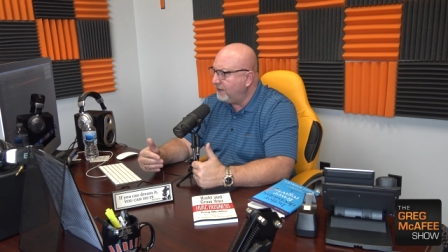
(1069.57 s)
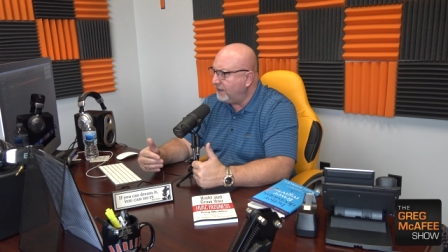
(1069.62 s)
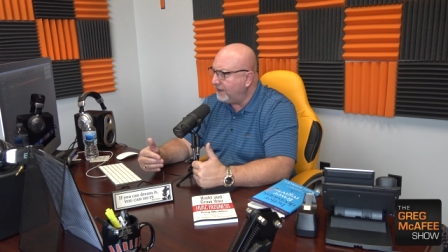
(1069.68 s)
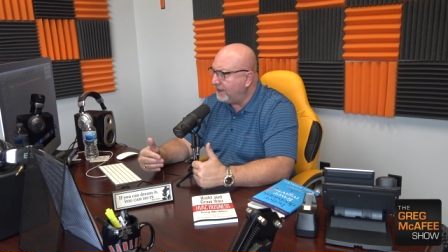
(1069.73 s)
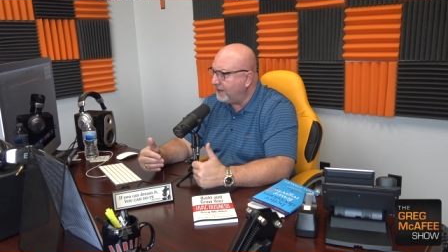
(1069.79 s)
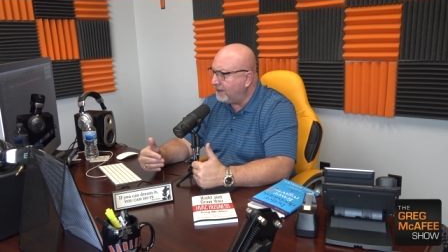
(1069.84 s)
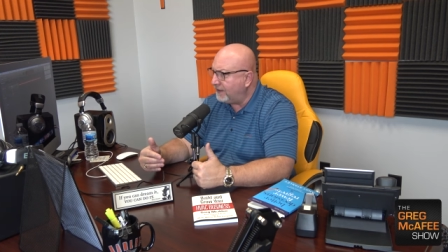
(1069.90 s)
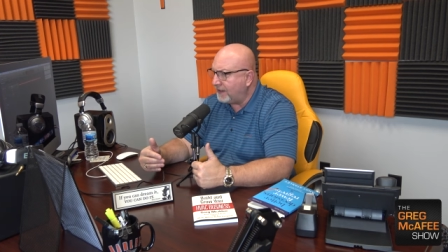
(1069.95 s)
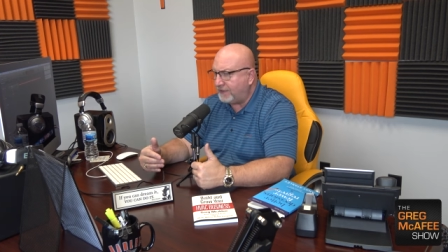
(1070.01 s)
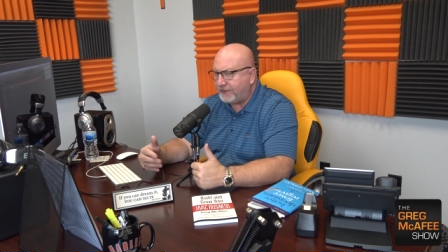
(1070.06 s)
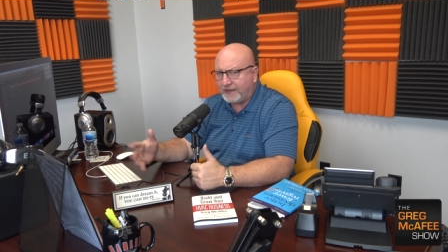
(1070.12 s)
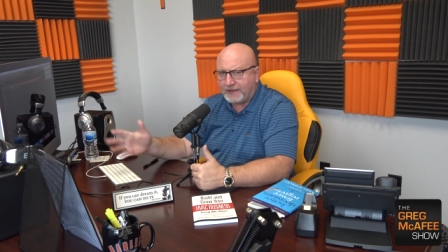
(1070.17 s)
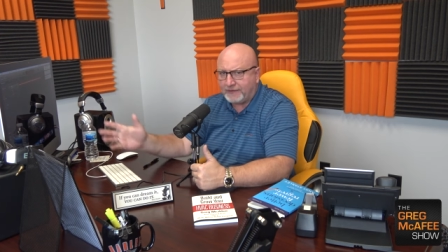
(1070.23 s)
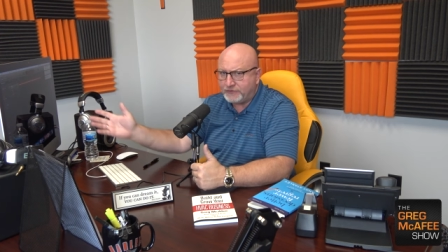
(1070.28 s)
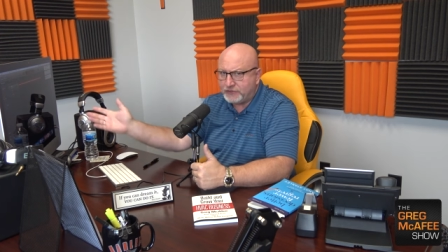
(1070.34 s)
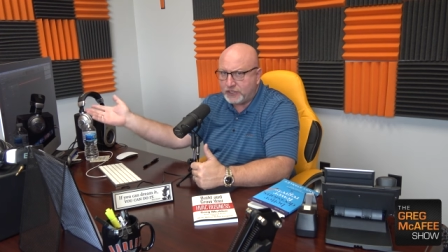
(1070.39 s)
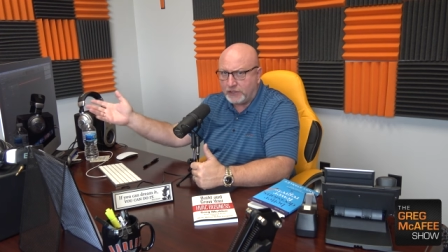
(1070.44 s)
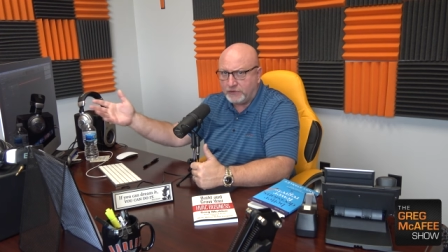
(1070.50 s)
And I think
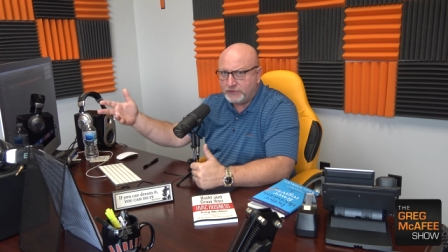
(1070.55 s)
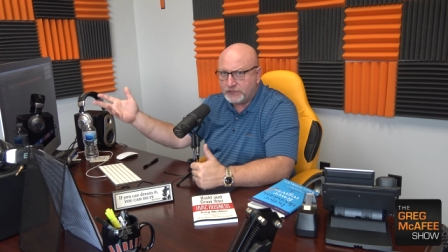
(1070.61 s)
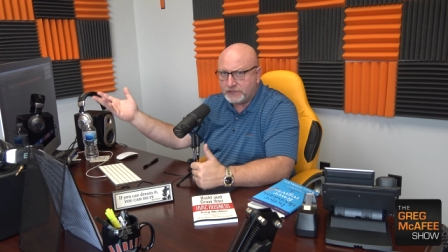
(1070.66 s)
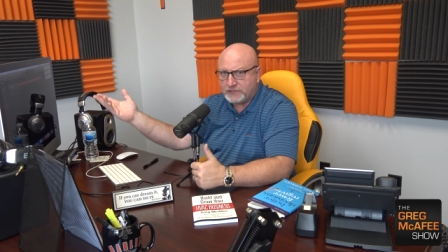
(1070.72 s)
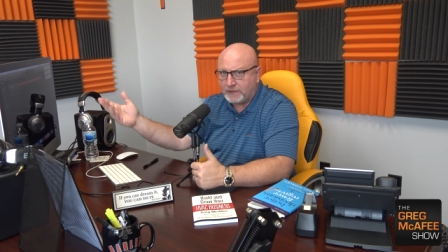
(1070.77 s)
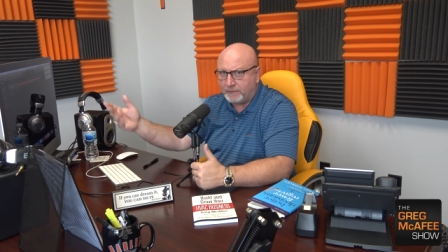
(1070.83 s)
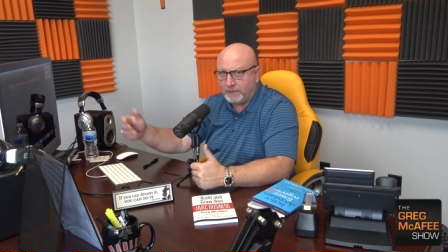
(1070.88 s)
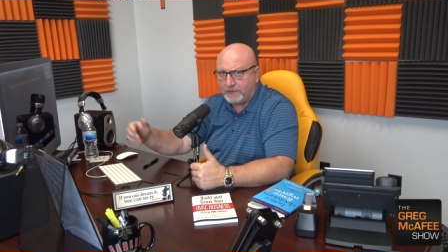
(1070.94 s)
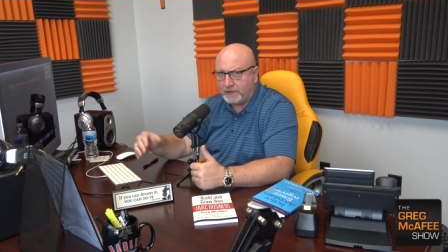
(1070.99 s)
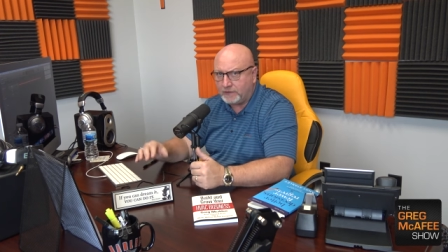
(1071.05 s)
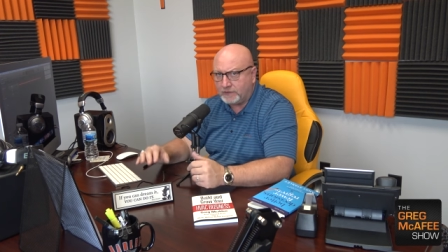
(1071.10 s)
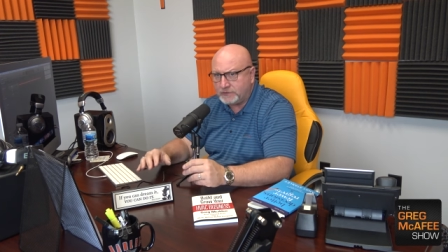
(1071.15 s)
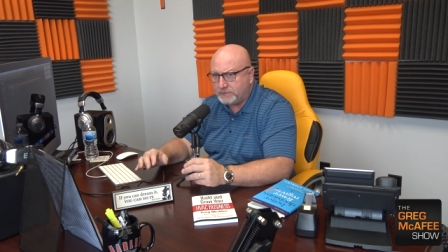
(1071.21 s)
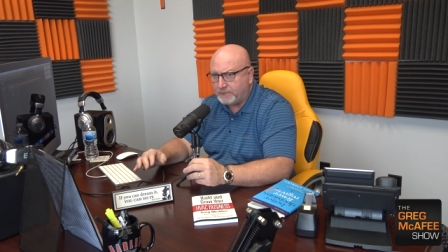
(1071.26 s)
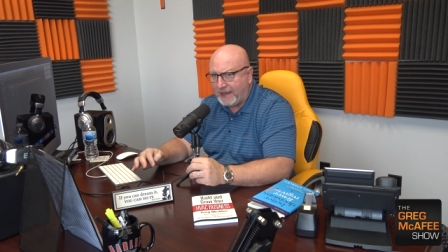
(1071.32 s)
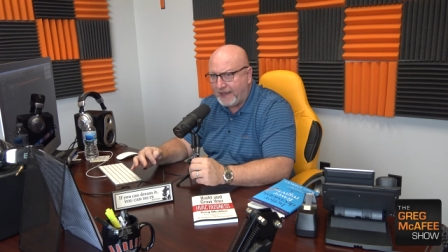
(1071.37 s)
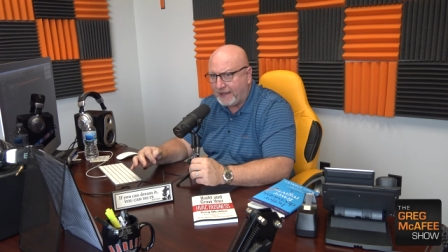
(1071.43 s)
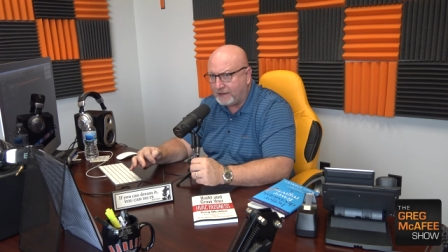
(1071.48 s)
I've showed you some of
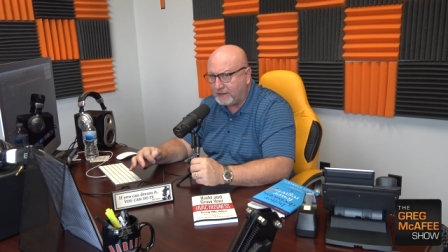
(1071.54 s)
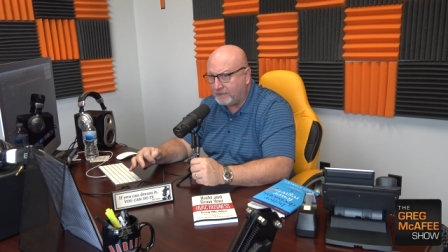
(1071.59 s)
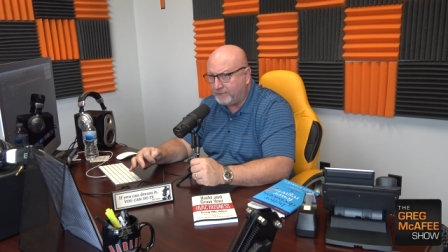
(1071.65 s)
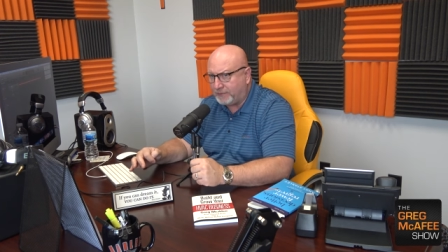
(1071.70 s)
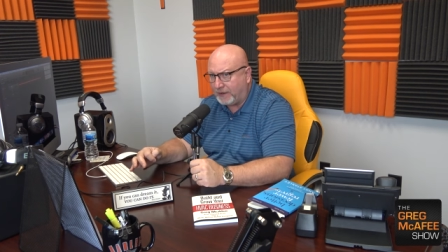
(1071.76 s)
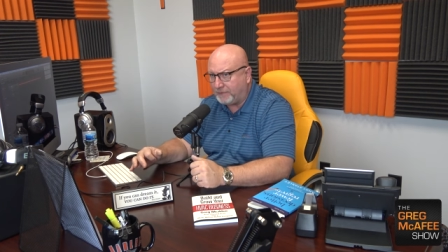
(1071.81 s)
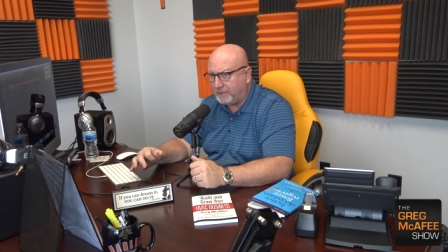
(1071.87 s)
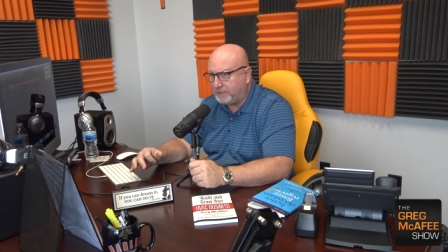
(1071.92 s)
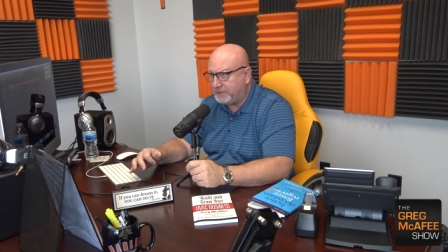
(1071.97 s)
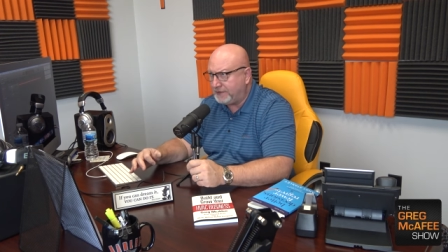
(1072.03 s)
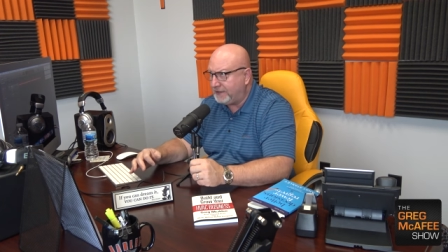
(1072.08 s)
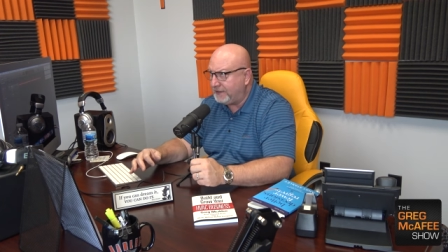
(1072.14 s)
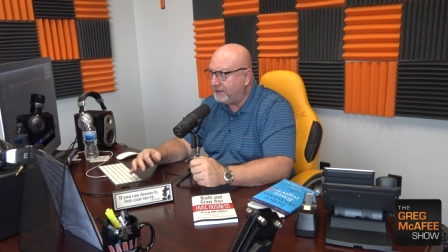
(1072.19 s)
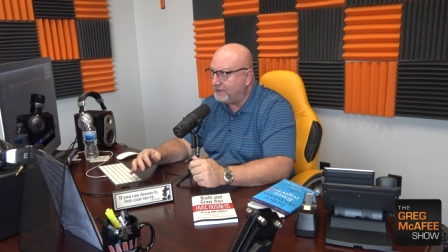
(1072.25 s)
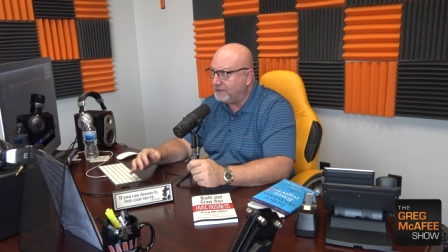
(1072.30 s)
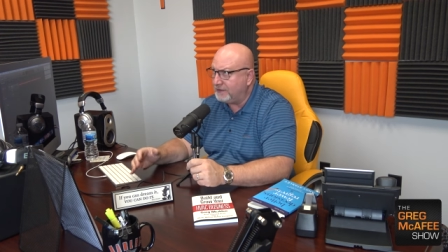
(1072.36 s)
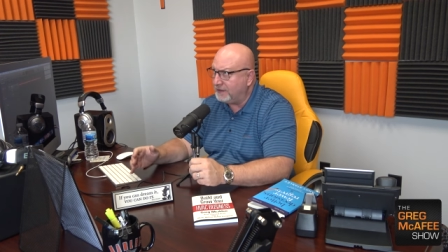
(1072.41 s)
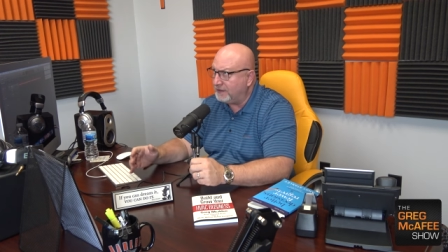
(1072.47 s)
those back
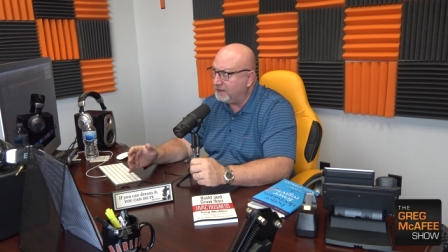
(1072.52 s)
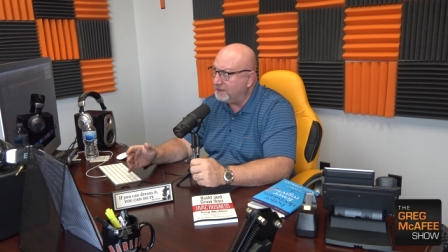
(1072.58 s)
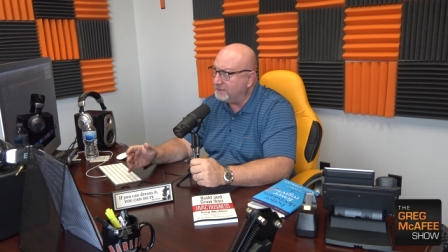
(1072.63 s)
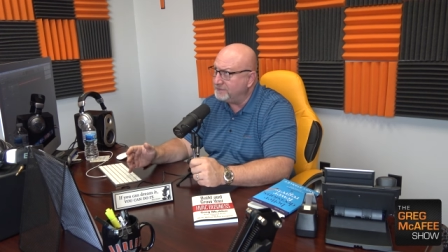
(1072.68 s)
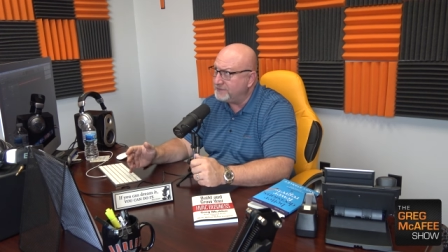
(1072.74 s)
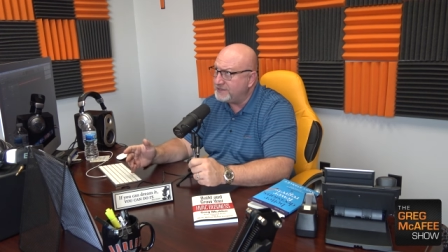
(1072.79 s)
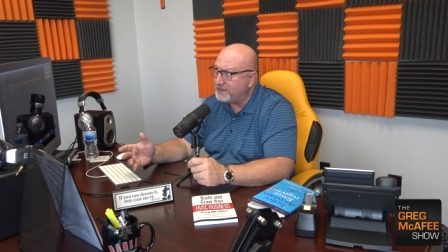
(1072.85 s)
probably um,